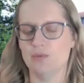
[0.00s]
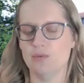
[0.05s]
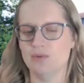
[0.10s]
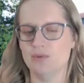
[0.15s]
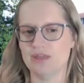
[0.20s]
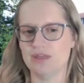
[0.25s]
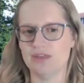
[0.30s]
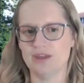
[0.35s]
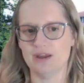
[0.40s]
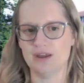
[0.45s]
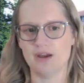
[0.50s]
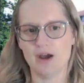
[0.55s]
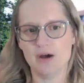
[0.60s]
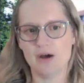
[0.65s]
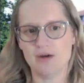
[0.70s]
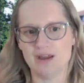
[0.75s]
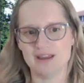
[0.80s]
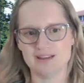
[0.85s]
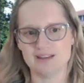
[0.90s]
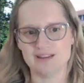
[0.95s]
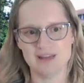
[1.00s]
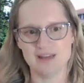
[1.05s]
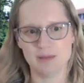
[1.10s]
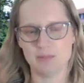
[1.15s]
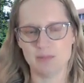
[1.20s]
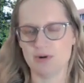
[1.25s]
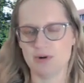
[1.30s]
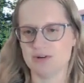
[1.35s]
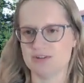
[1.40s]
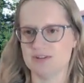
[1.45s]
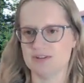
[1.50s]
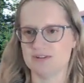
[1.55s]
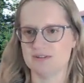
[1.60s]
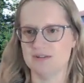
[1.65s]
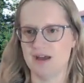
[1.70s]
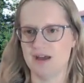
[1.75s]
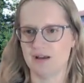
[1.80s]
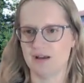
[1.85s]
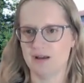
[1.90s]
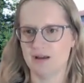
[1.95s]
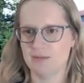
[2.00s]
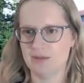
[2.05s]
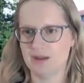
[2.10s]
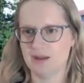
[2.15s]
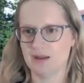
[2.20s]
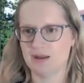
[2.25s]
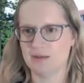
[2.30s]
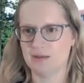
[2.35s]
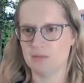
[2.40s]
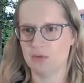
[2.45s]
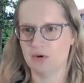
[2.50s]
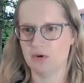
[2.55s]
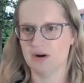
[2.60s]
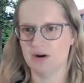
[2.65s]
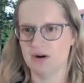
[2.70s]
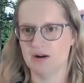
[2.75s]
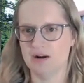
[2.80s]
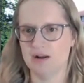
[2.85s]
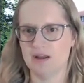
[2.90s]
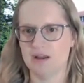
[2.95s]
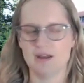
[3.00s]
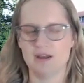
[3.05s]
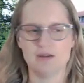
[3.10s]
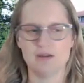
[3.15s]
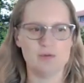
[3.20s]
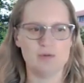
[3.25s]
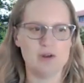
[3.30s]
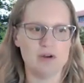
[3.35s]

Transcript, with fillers: we think, oh, I guess that person's not coming anymore. If